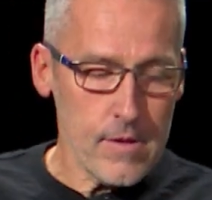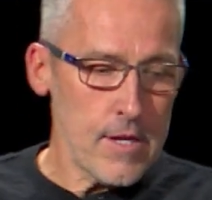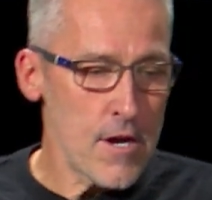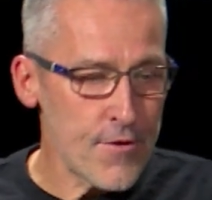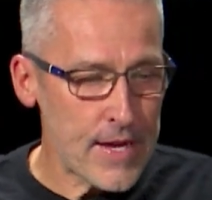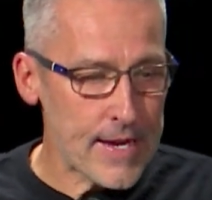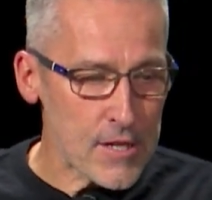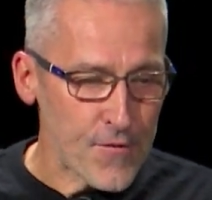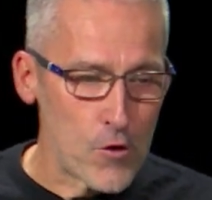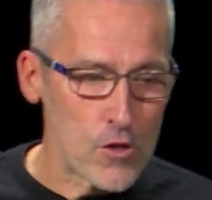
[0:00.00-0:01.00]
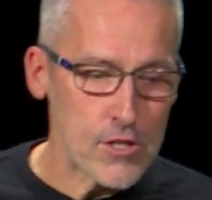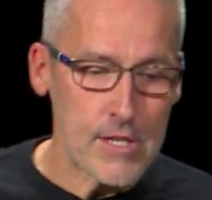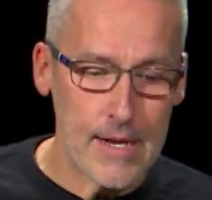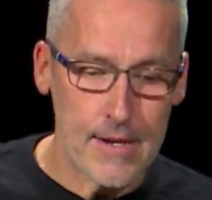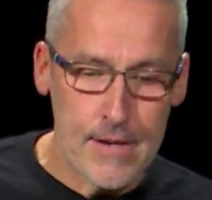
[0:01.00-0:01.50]
the earth thing gets full of
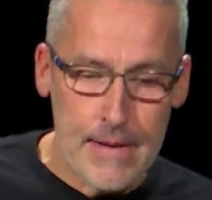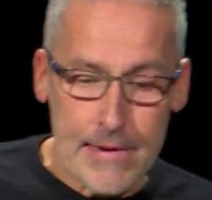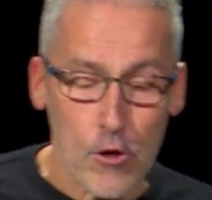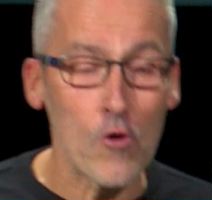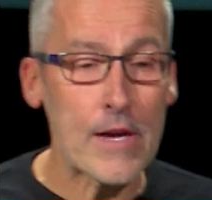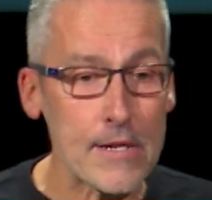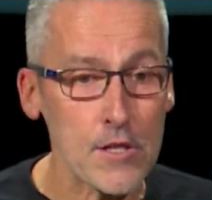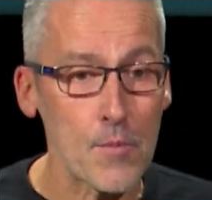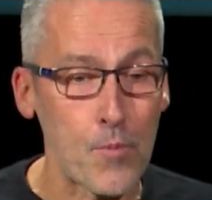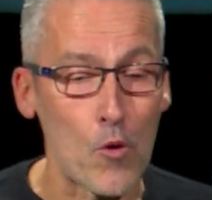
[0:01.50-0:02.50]
sin. God gets to the